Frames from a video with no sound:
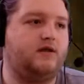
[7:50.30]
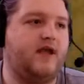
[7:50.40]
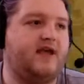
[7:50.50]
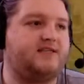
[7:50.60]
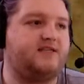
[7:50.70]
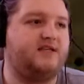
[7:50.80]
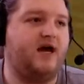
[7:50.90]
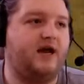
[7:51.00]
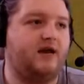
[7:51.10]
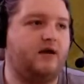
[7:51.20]
It's
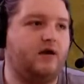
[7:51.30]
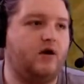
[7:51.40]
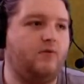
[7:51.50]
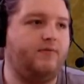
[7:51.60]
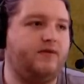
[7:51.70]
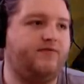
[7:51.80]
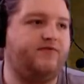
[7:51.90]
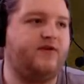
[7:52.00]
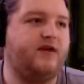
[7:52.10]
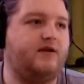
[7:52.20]
done. Open the
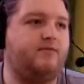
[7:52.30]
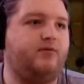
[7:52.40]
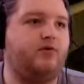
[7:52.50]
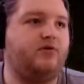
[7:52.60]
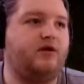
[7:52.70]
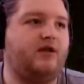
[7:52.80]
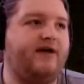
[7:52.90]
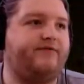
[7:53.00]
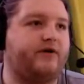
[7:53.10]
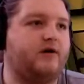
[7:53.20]
freaking, pull the
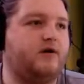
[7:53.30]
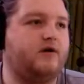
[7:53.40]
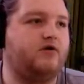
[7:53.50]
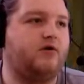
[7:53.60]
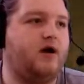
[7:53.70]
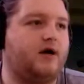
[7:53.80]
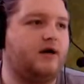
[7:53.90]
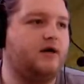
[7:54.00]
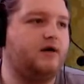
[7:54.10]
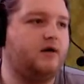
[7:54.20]
lever, Kronk.
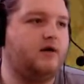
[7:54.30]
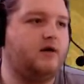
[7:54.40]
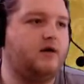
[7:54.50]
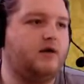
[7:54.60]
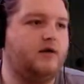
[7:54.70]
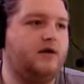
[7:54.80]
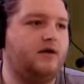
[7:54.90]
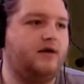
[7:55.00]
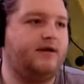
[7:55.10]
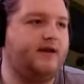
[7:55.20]

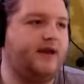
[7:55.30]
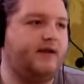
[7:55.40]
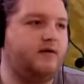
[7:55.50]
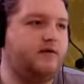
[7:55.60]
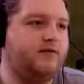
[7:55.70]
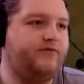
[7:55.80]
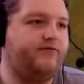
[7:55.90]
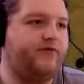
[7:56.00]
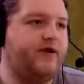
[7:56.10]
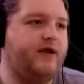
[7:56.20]
Get
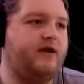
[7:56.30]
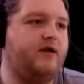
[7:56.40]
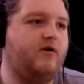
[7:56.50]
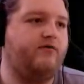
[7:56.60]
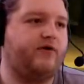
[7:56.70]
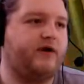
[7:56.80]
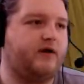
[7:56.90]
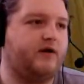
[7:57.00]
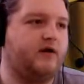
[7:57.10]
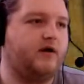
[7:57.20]
freaking over
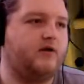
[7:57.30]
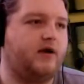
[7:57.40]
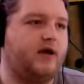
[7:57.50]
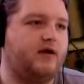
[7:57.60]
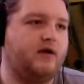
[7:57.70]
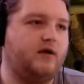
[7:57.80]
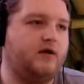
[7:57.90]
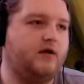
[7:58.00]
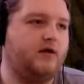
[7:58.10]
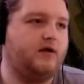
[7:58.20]
here. Okay,
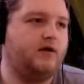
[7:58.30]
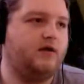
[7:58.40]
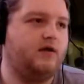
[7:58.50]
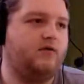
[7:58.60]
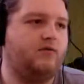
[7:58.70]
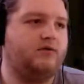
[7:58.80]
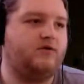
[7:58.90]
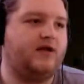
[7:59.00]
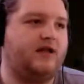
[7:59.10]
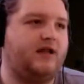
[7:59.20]
we'll do
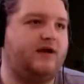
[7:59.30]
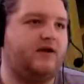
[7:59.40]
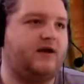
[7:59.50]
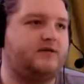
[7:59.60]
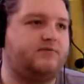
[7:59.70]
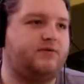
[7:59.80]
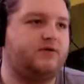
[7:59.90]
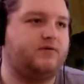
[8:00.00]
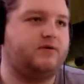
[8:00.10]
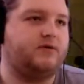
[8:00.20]
that later, I
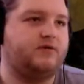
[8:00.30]
suppose.